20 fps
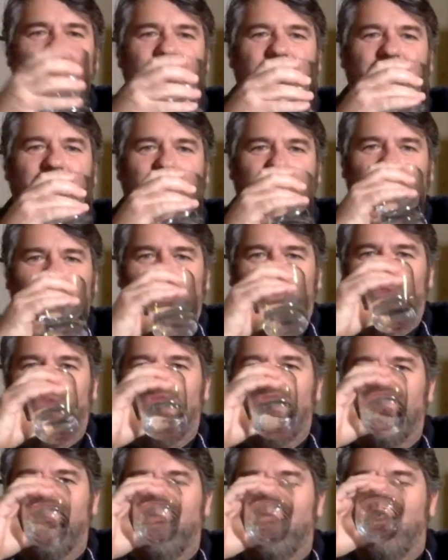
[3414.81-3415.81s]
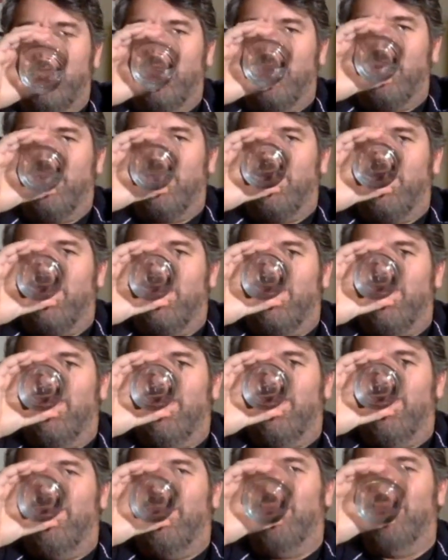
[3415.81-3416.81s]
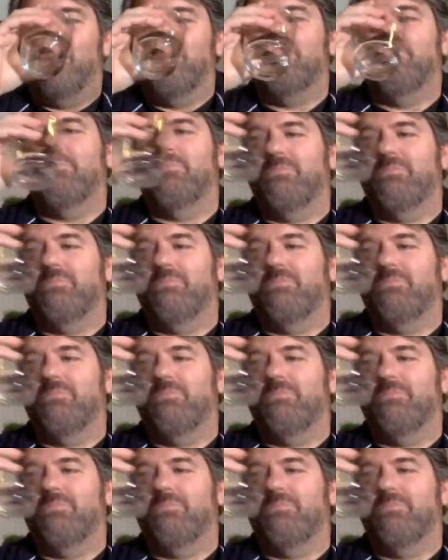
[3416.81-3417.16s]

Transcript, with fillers: and yeah, we still haven't, I still haven't been. I've